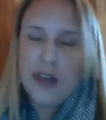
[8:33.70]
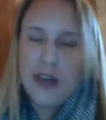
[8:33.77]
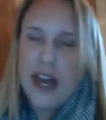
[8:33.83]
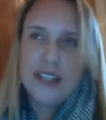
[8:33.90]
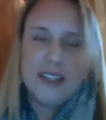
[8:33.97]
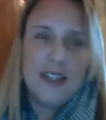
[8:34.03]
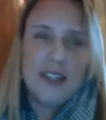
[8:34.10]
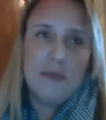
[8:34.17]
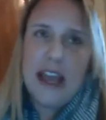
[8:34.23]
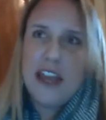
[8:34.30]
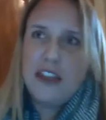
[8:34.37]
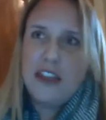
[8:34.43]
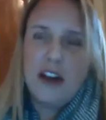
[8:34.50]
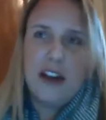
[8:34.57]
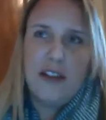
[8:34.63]
guys. And
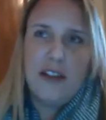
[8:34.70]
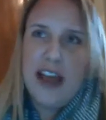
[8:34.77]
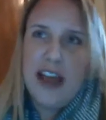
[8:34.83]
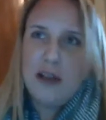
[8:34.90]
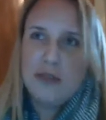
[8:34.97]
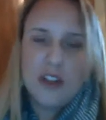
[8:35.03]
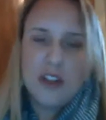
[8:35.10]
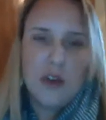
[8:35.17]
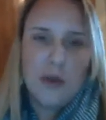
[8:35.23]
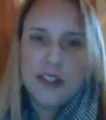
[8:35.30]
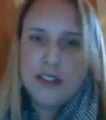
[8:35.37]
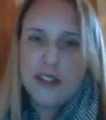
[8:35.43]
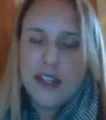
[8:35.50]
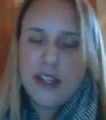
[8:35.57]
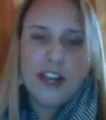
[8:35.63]
my thought on that was
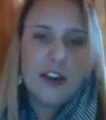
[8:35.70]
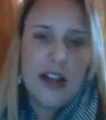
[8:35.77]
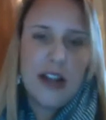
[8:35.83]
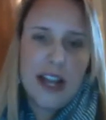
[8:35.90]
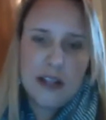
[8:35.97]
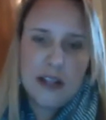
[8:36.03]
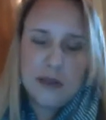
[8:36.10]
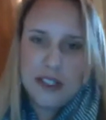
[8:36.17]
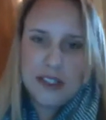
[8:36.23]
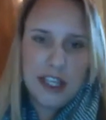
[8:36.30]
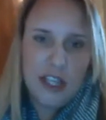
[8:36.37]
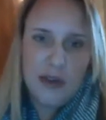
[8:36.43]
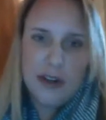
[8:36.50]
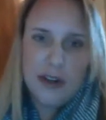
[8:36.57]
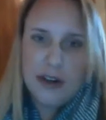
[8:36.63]
always interact with us
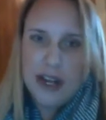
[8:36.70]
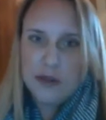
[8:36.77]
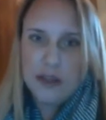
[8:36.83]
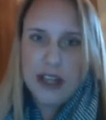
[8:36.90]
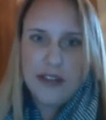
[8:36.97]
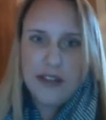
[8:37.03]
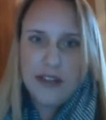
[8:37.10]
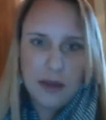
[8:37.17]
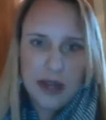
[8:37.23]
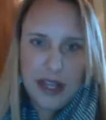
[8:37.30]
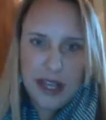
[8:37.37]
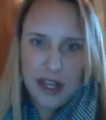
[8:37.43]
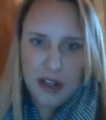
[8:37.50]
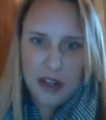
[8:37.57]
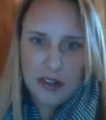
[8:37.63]
like you interact with
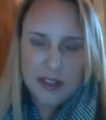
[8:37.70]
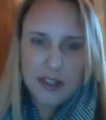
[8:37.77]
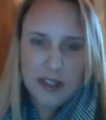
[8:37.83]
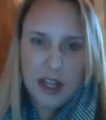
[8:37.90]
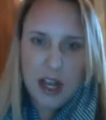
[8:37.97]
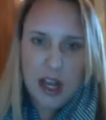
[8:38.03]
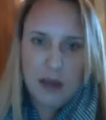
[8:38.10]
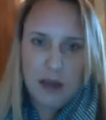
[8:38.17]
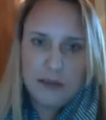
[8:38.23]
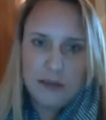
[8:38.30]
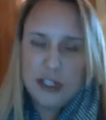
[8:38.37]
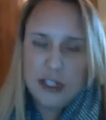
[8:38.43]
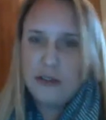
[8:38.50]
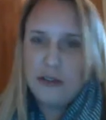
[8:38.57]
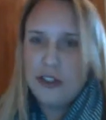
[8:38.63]
everybody else.
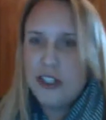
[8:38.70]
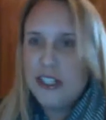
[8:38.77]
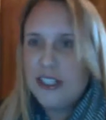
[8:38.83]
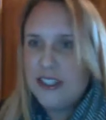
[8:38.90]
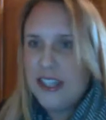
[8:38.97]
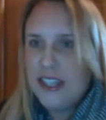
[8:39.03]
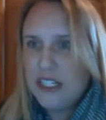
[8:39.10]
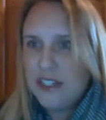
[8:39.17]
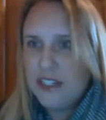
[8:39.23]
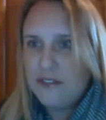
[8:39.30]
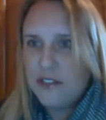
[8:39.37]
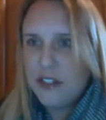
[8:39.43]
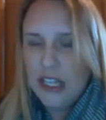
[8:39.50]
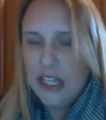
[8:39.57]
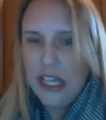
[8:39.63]
Don't treat us any
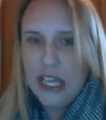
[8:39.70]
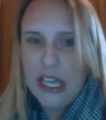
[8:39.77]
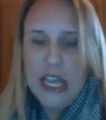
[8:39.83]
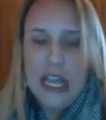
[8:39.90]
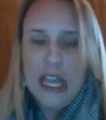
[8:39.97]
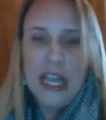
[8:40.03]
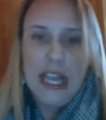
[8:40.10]
differently.